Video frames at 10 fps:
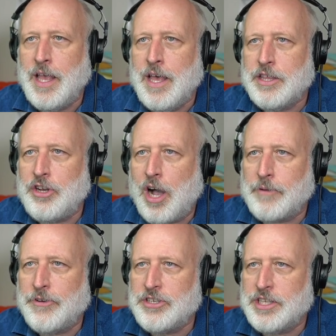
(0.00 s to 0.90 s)
The
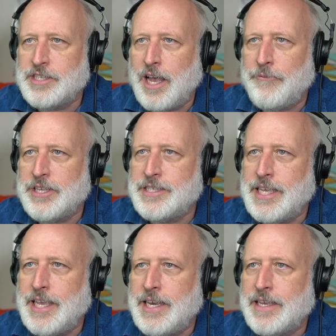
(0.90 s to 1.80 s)
dogfish itself is
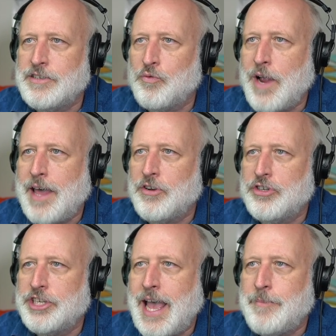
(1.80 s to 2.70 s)
seen as a rather
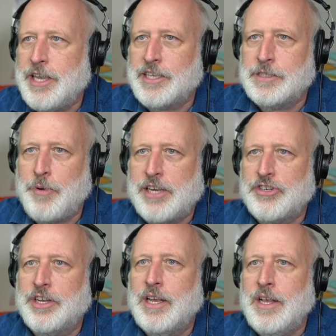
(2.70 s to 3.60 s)
shabby
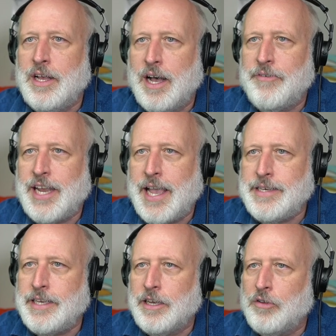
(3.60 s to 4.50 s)
expression of an
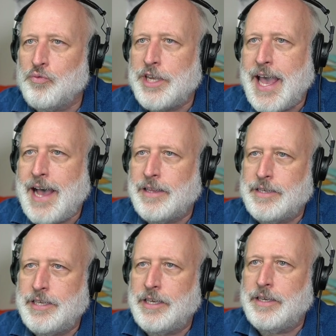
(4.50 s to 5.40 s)
ideal
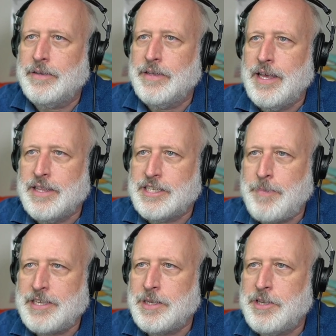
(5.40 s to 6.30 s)
reality, the
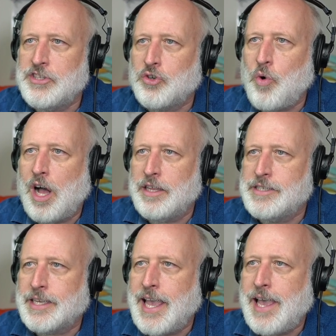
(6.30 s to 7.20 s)
specimen
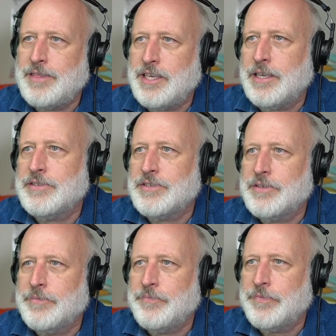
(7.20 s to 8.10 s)
Squalus
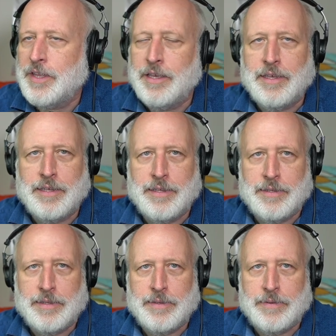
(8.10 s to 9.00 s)
acanthius.
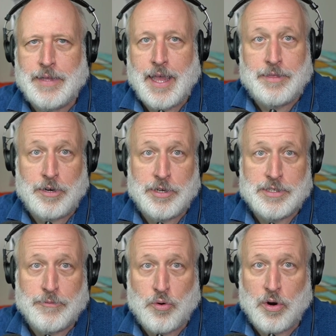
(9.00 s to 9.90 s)
And there
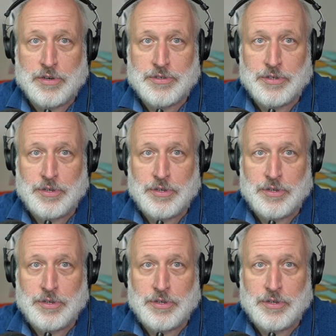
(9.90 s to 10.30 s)
is, of course,